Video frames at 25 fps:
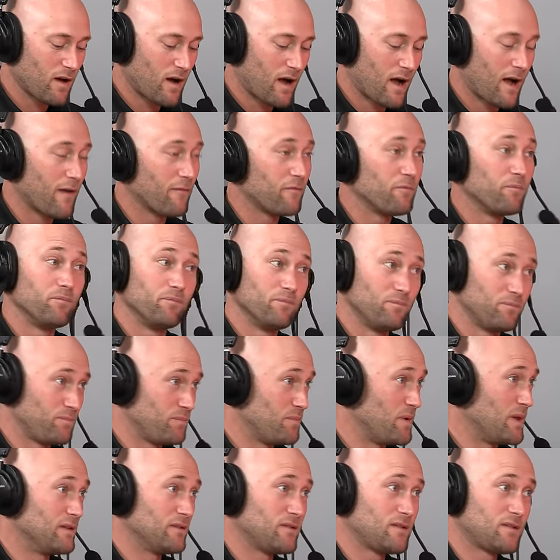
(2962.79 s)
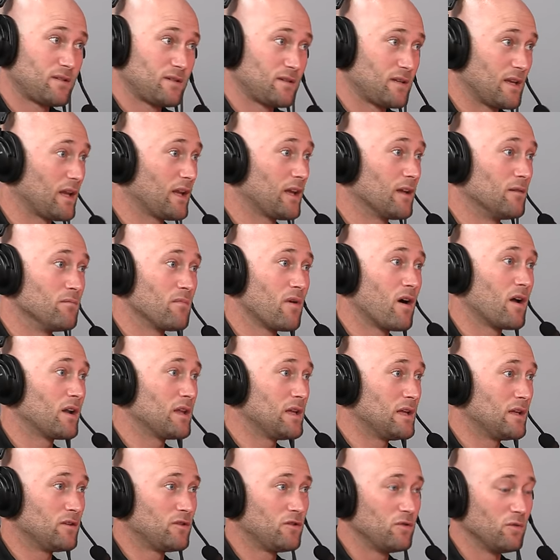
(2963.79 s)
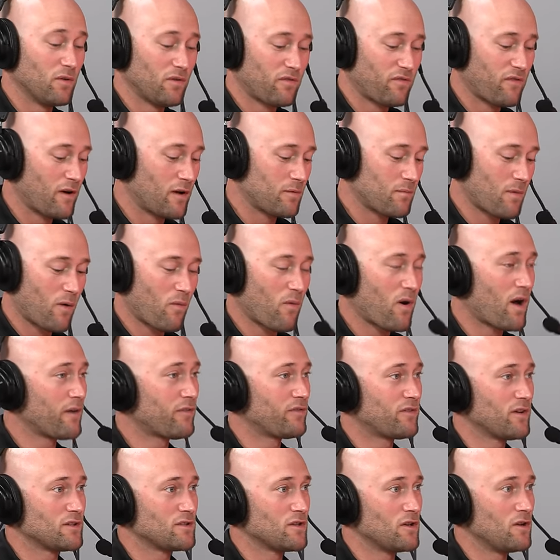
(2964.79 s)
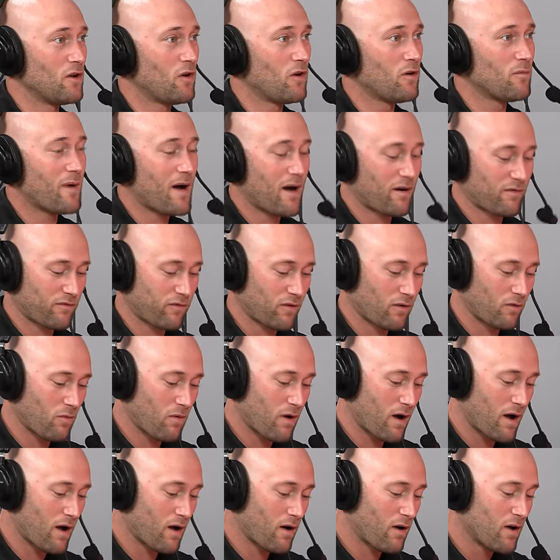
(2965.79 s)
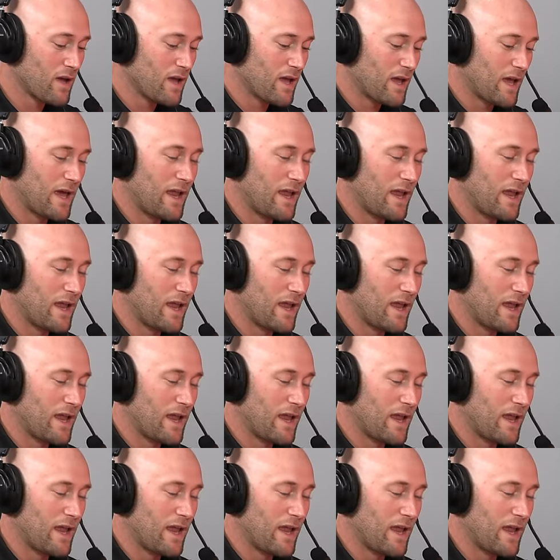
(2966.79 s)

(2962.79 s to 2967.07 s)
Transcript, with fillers: I've been sinking money into a fund my wife doesn't know about for a while.